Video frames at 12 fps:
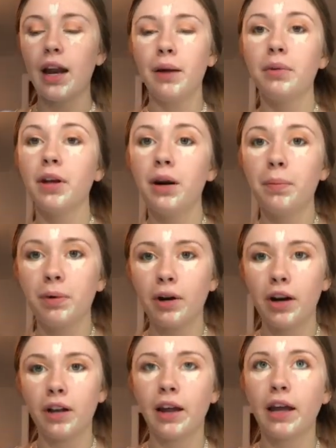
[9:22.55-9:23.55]
and I'm gonna
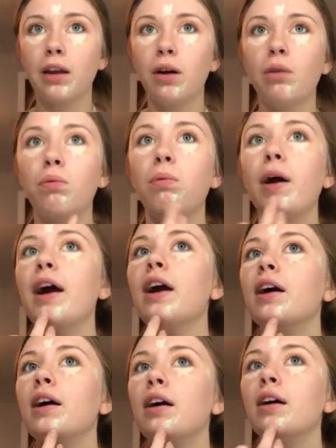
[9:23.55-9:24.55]
put it like
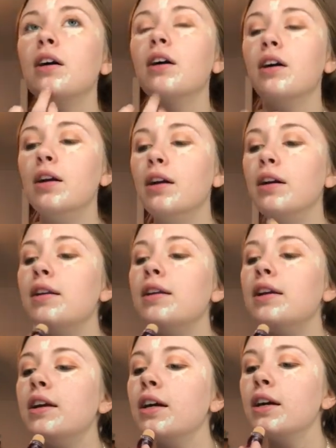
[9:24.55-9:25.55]
where
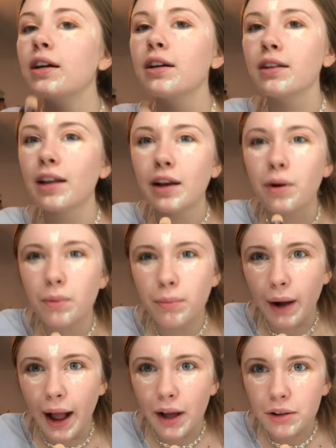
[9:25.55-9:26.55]
near, like
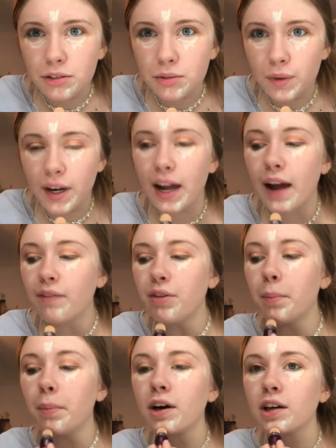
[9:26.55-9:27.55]
around where I
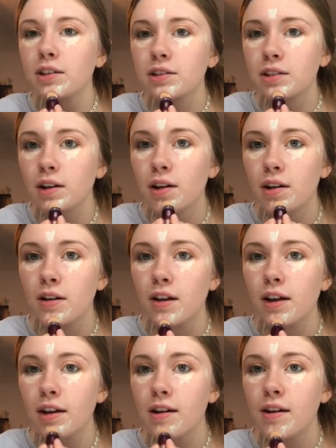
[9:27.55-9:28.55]
have the marks.
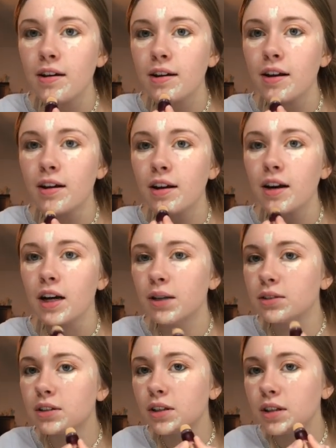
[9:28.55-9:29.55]
So like down here,
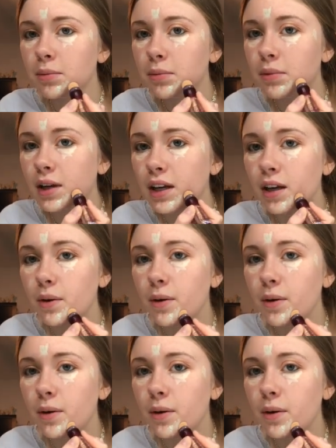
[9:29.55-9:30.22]
I'm just gonna make it